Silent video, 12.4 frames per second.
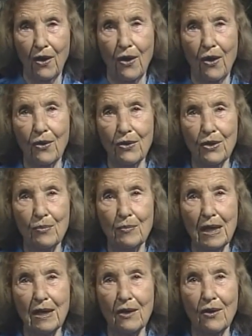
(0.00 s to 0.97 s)
or you
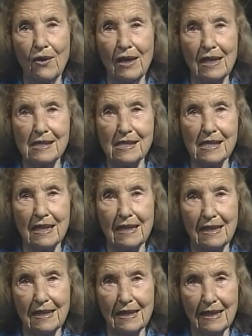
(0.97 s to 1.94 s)
may call us at
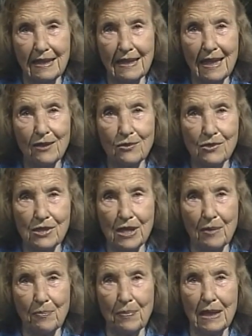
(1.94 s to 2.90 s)
the
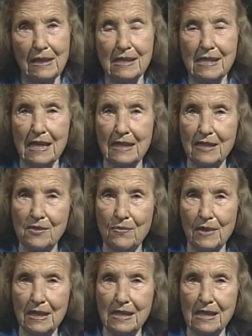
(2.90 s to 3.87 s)
Township at
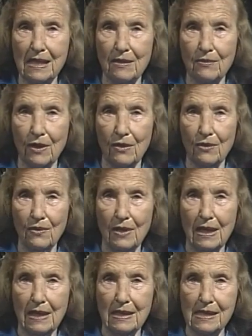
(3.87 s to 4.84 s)

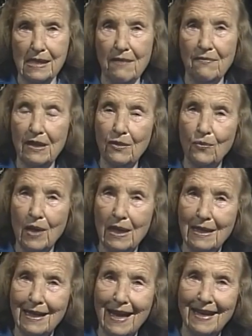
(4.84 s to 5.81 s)

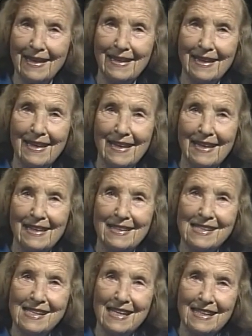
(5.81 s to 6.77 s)

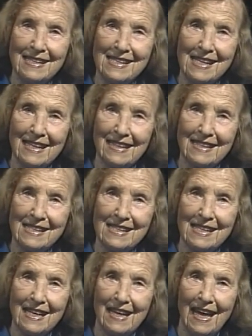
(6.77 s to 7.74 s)

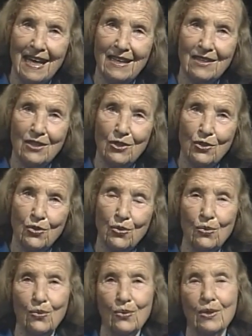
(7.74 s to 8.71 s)

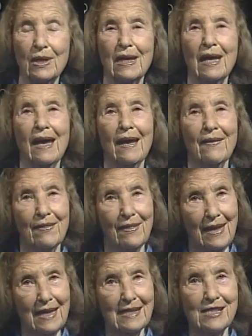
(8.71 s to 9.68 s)
630-719-6682. And
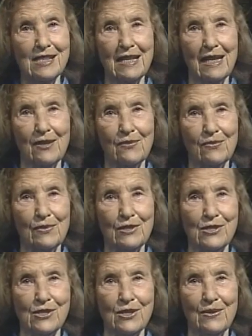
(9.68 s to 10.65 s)
thanks again for
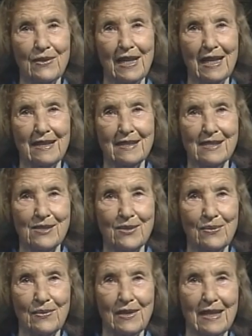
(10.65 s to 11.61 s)
joining us
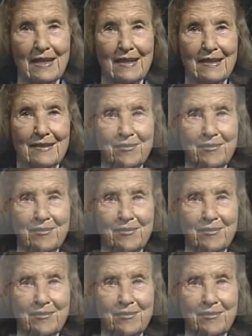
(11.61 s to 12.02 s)
today.